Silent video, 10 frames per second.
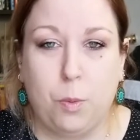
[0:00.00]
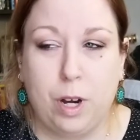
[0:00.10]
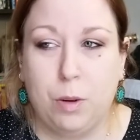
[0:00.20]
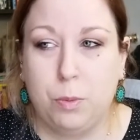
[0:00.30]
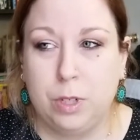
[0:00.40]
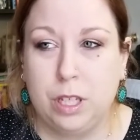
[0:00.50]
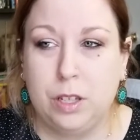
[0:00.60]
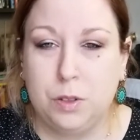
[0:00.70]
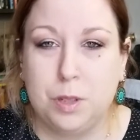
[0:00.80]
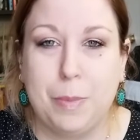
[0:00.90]
Wear really
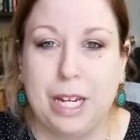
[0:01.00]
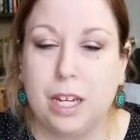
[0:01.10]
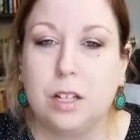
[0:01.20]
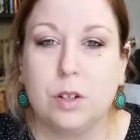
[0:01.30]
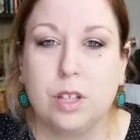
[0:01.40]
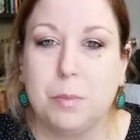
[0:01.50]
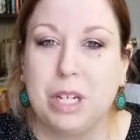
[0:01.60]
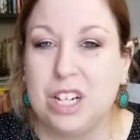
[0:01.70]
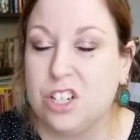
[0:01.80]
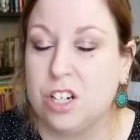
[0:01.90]
loose baggy clothing
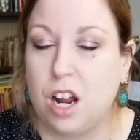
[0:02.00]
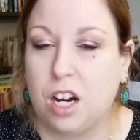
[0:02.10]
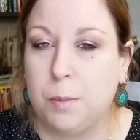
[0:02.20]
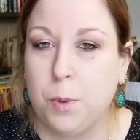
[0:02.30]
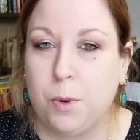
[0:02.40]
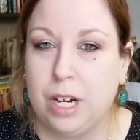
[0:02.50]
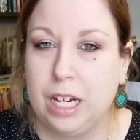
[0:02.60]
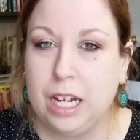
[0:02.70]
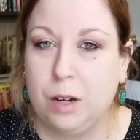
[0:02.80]
because you're not going to be